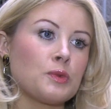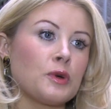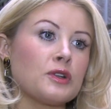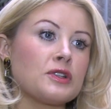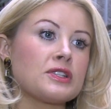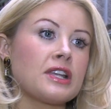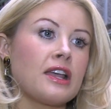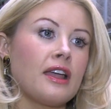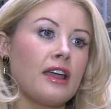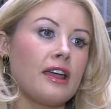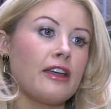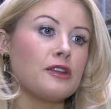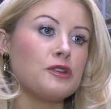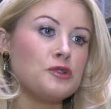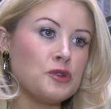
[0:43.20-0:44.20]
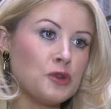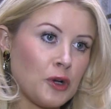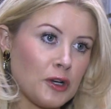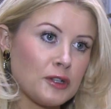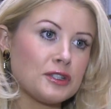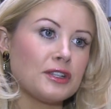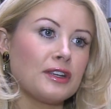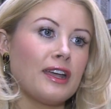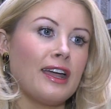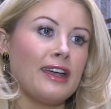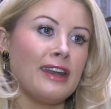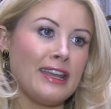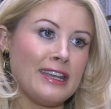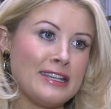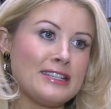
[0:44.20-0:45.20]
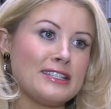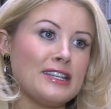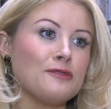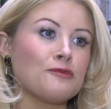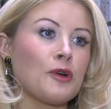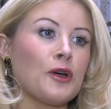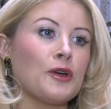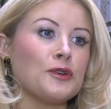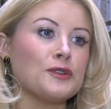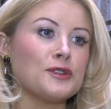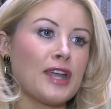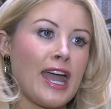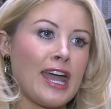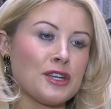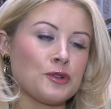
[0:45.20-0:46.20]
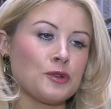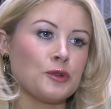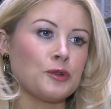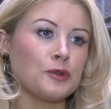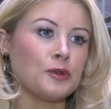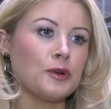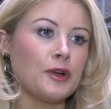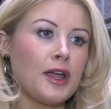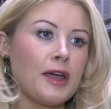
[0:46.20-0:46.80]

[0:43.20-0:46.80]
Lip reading: was not an easy road at all,